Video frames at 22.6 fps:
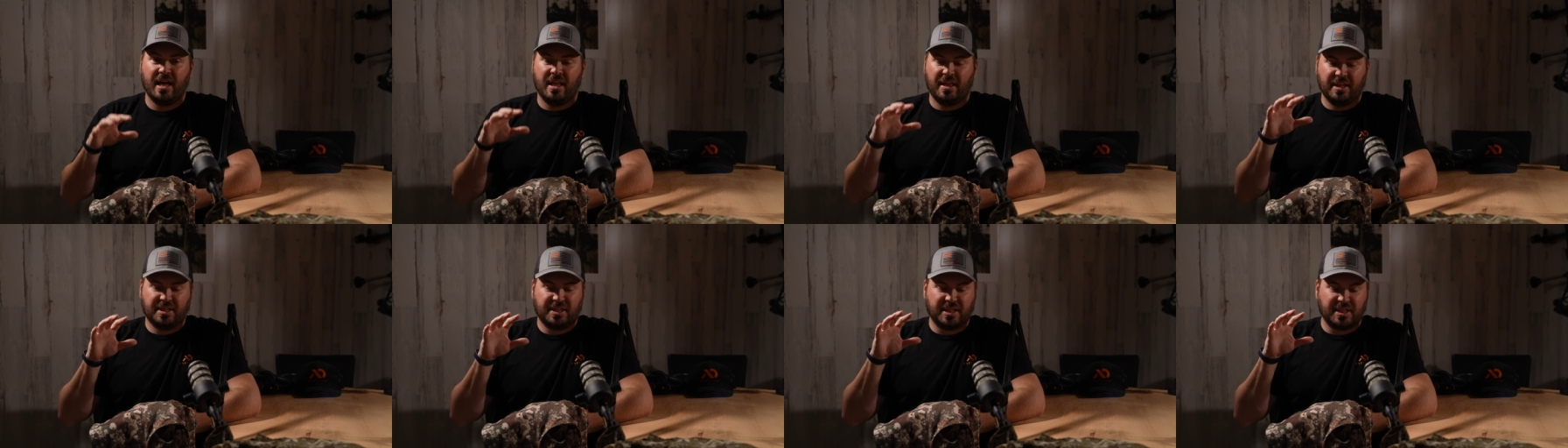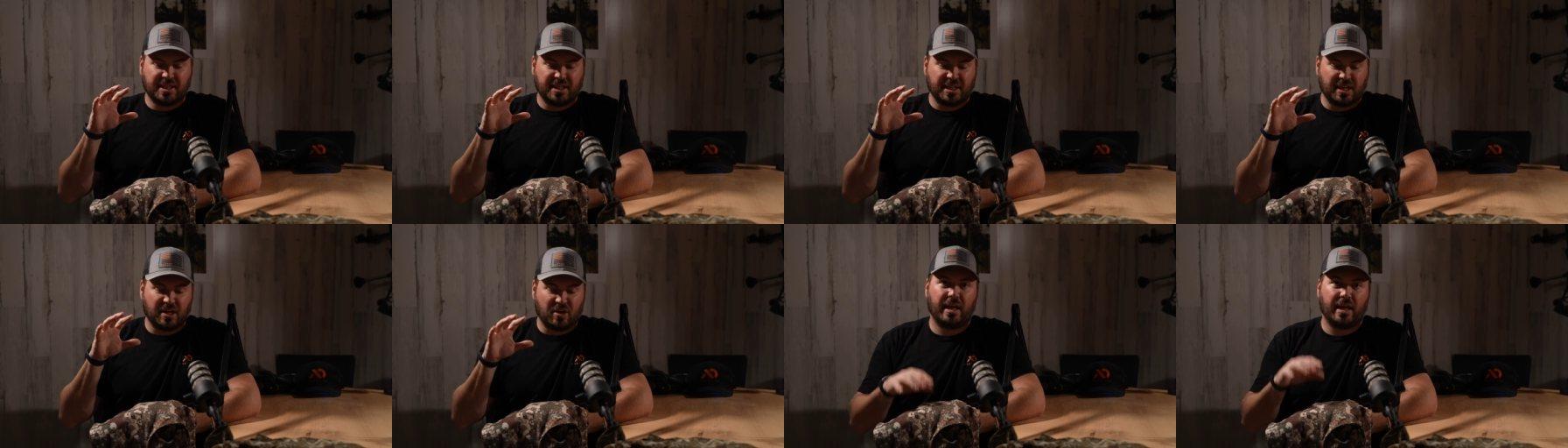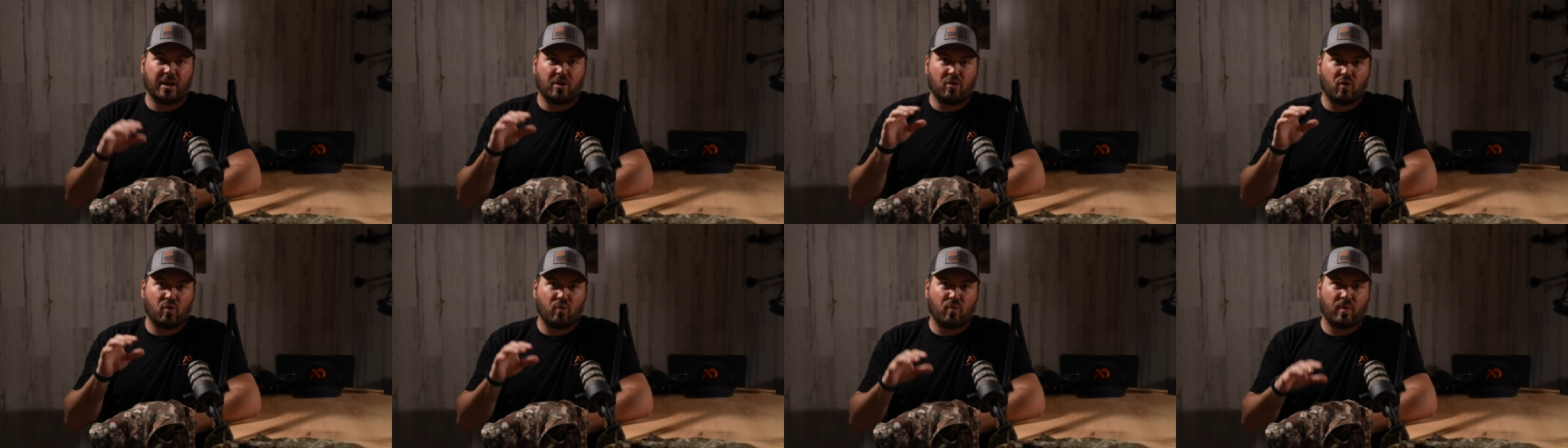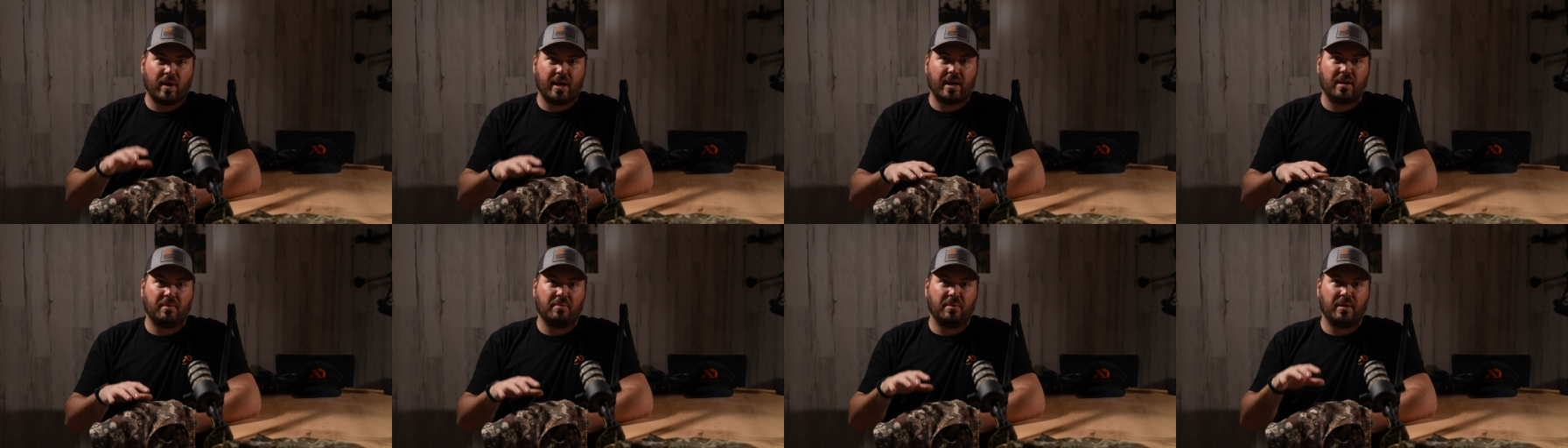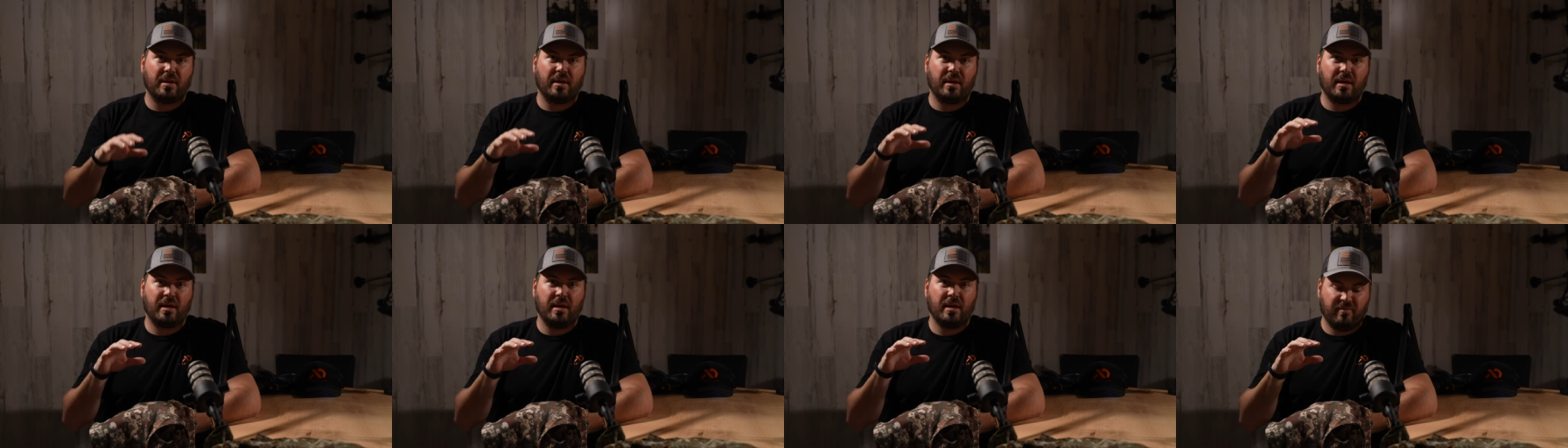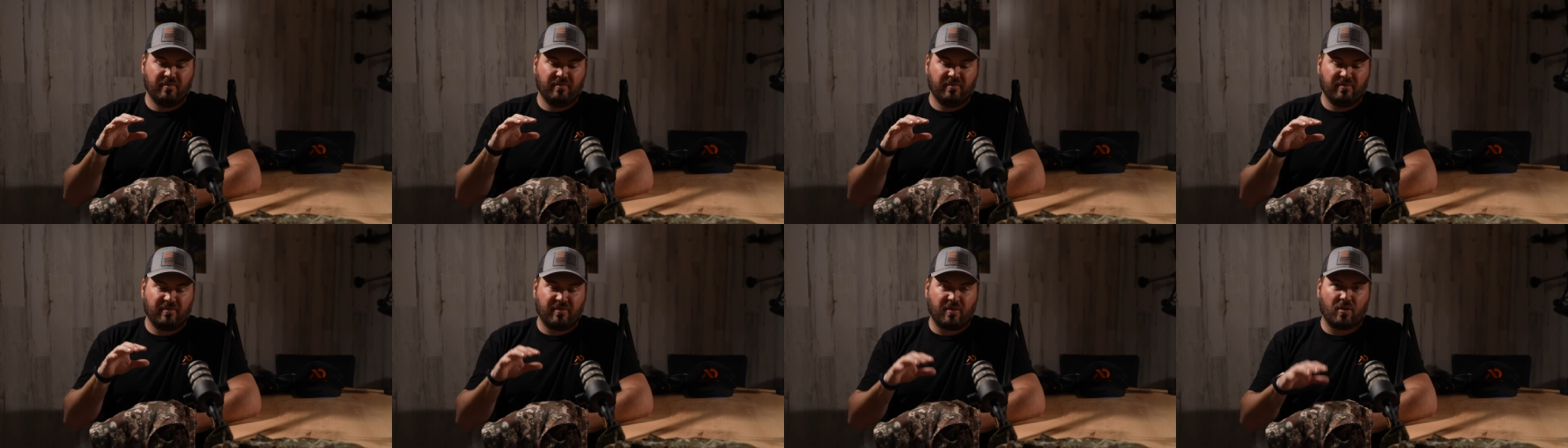This is an incredibly
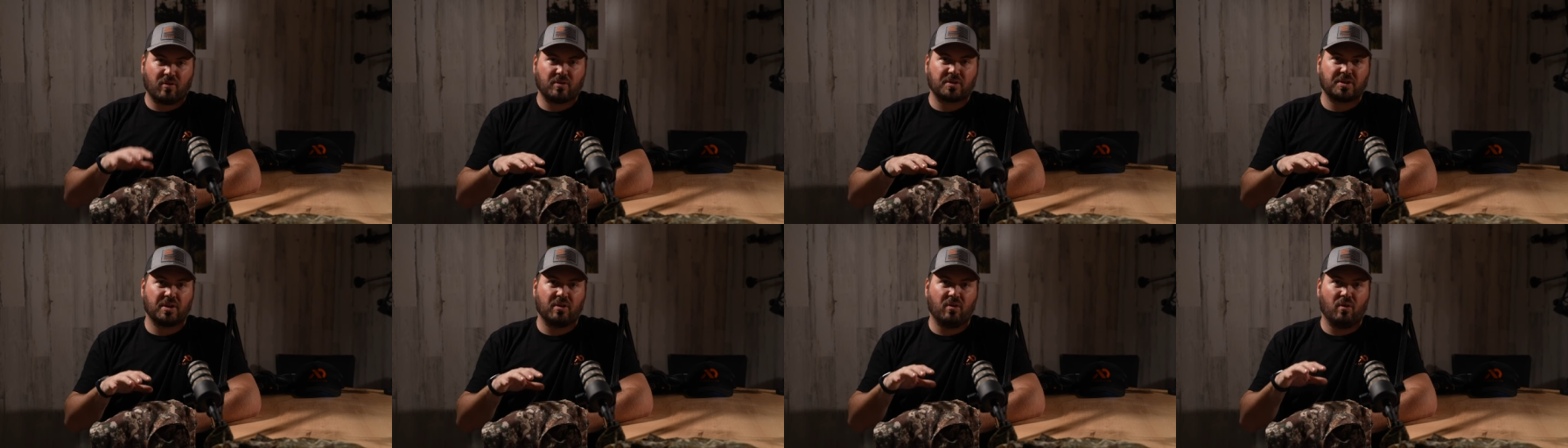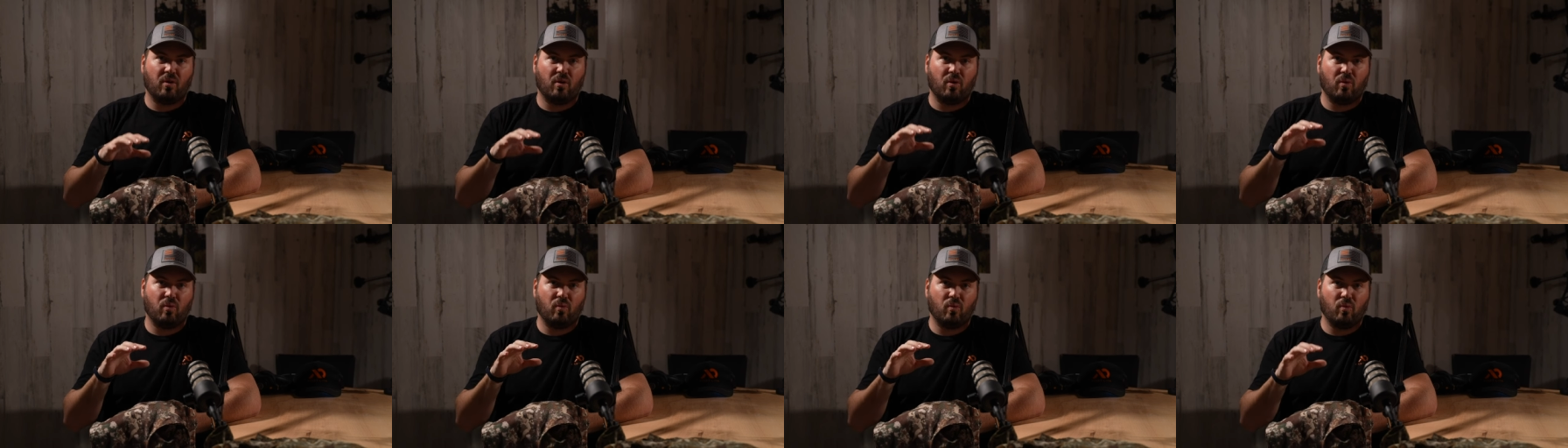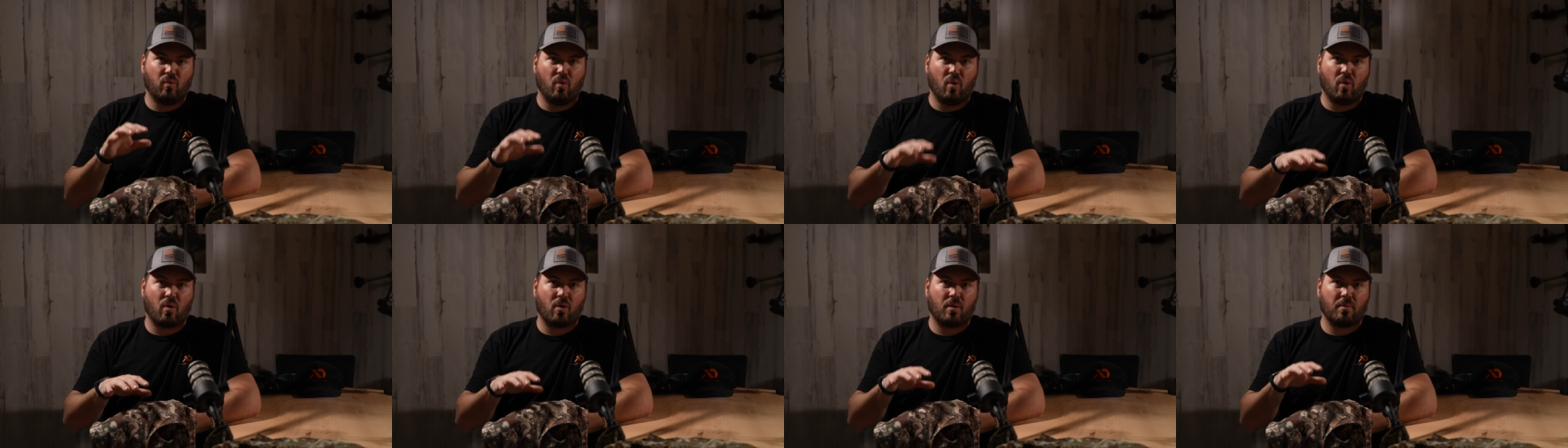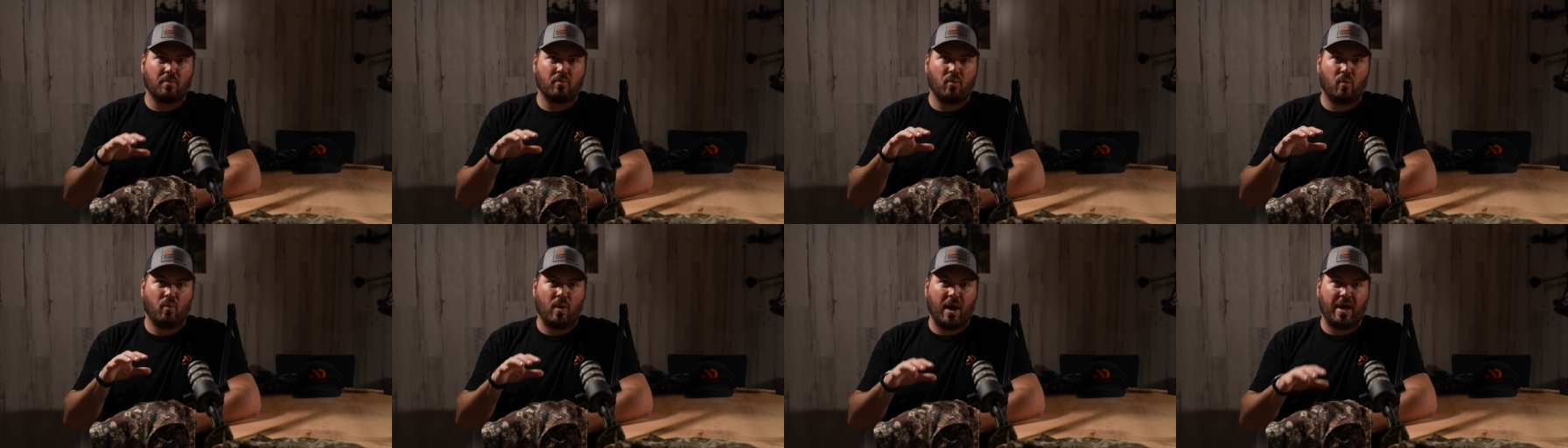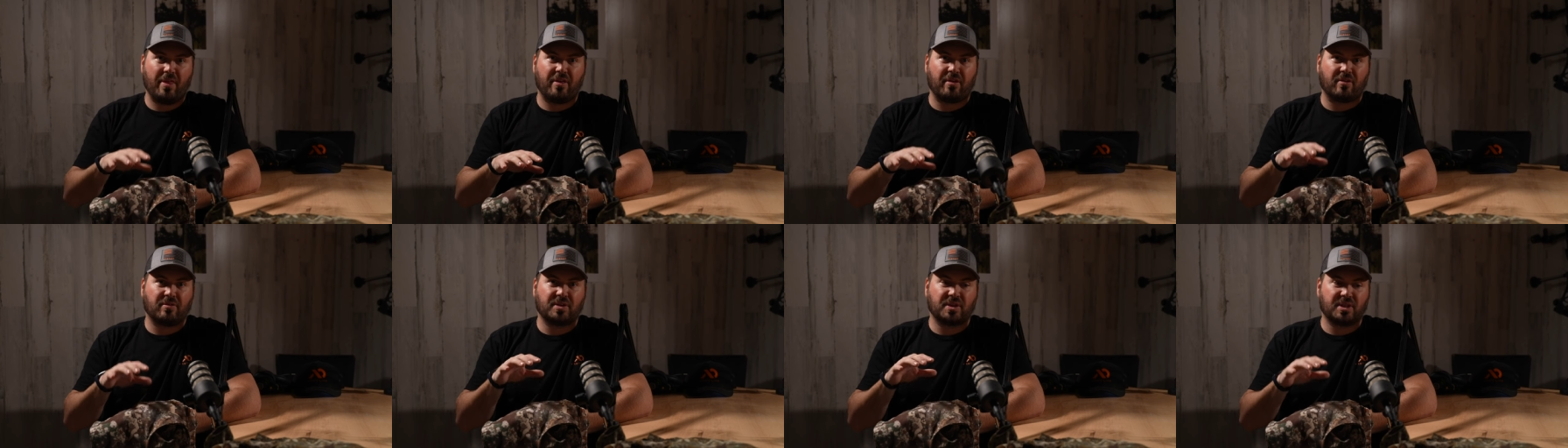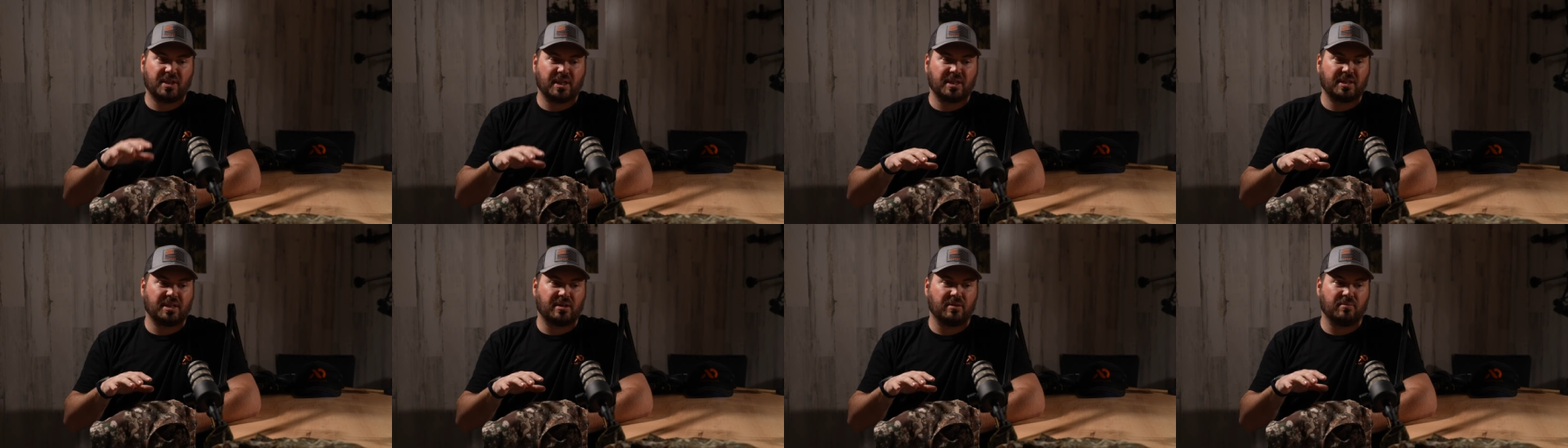versatile warm weather
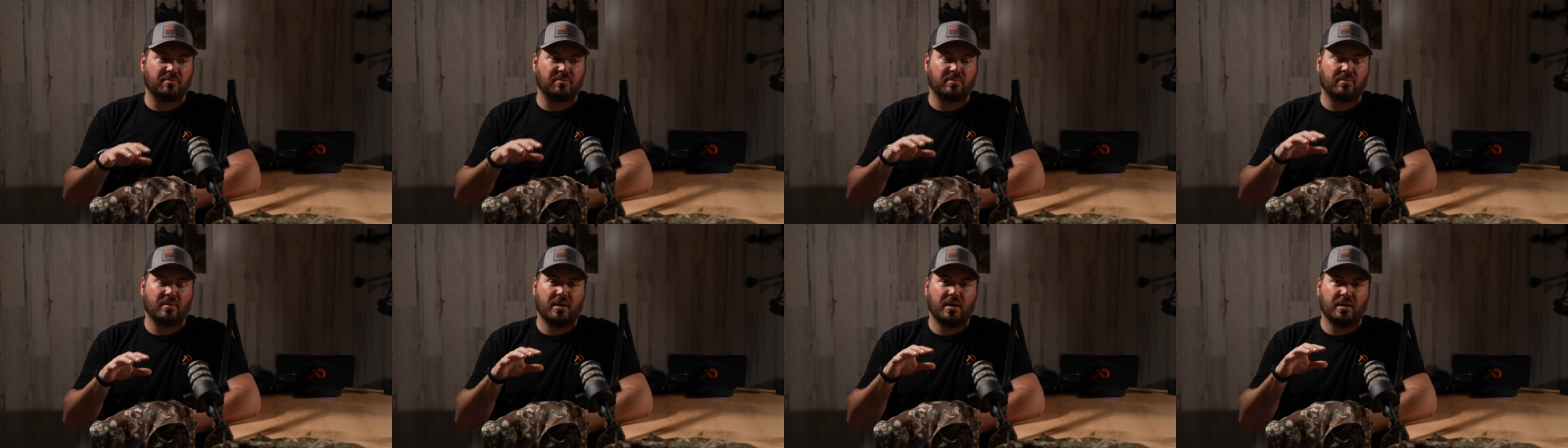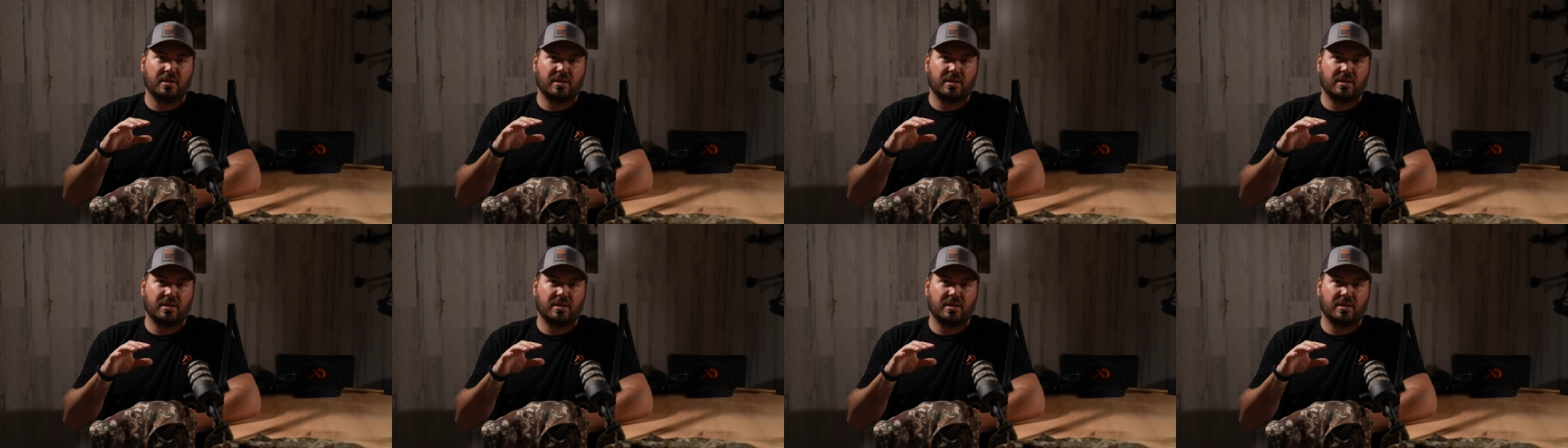system